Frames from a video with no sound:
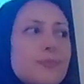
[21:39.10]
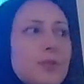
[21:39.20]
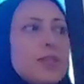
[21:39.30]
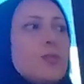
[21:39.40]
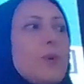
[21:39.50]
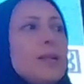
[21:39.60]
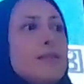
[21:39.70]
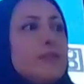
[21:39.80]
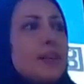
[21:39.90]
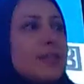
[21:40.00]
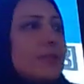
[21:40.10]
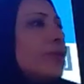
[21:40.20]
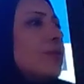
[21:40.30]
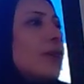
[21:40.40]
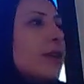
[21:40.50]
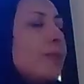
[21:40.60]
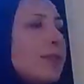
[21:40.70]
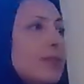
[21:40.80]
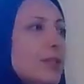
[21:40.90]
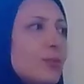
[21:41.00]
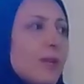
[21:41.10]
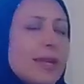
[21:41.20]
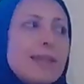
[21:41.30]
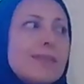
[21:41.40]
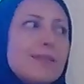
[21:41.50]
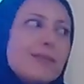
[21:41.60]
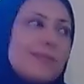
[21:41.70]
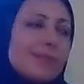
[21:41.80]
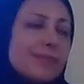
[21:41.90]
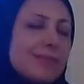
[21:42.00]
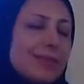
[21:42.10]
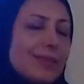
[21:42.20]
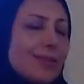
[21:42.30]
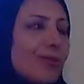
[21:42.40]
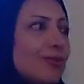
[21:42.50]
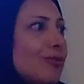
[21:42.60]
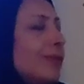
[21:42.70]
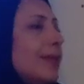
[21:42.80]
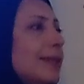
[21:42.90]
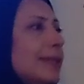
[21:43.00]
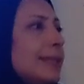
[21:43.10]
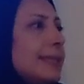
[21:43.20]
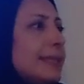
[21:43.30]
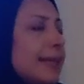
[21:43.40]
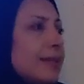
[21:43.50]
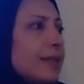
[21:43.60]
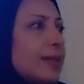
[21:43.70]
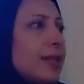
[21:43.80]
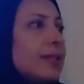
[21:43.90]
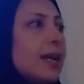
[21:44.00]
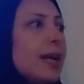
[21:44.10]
This one. First we talk about this one and then go to that slide.